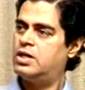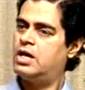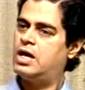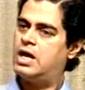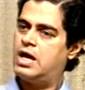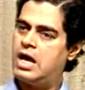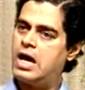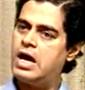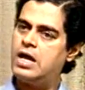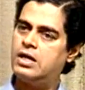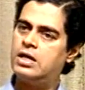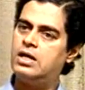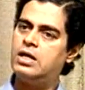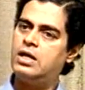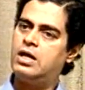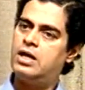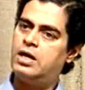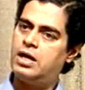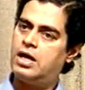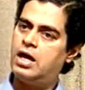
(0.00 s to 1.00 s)
And
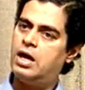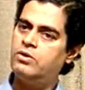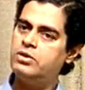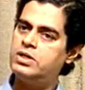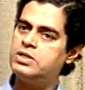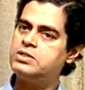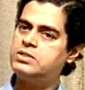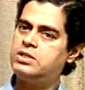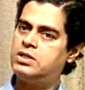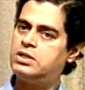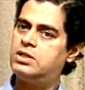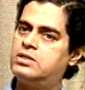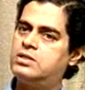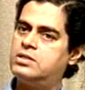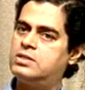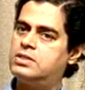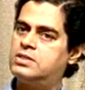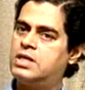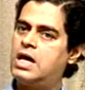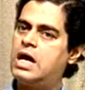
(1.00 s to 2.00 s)
now the status
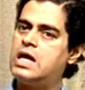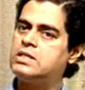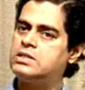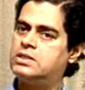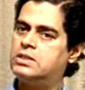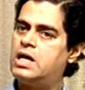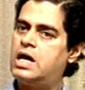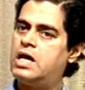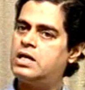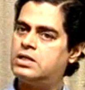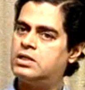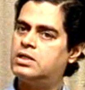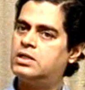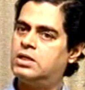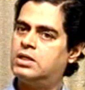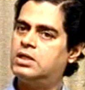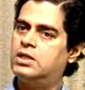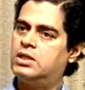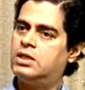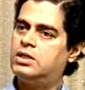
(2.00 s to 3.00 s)
such that
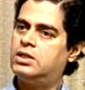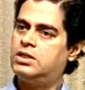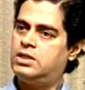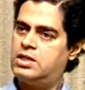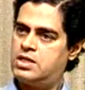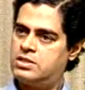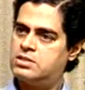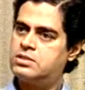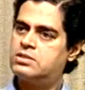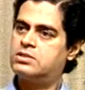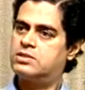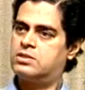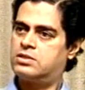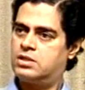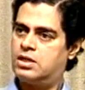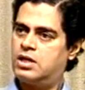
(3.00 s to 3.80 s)
yes,